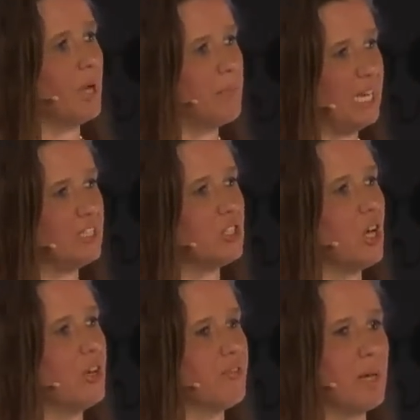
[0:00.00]
based
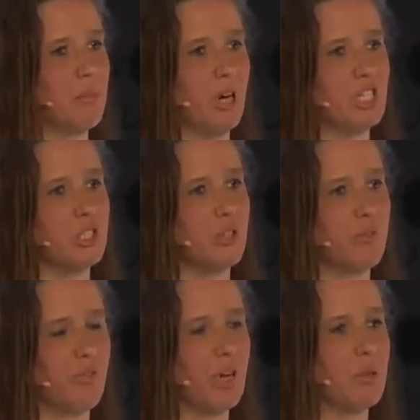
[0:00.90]
on vibrational
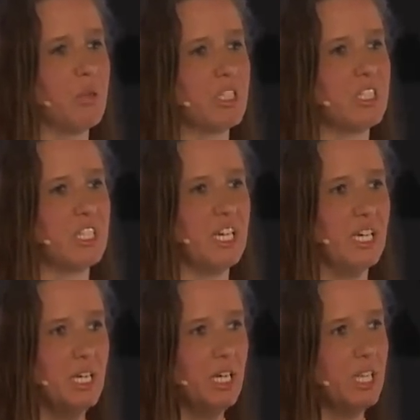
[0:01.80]
frequency,
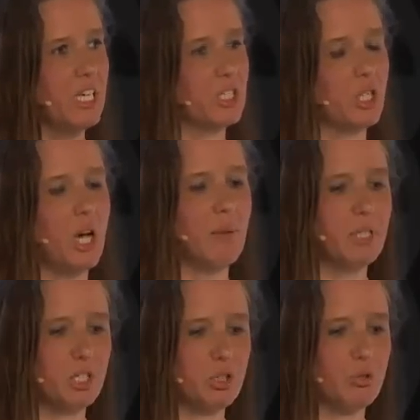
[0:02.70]
the
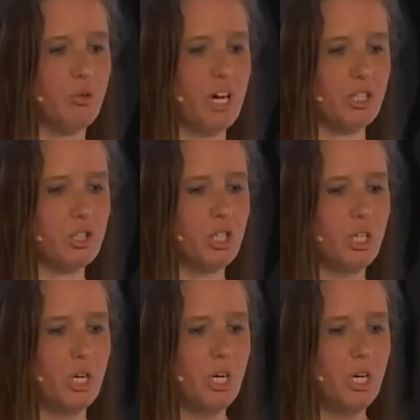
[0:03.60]
atomic structure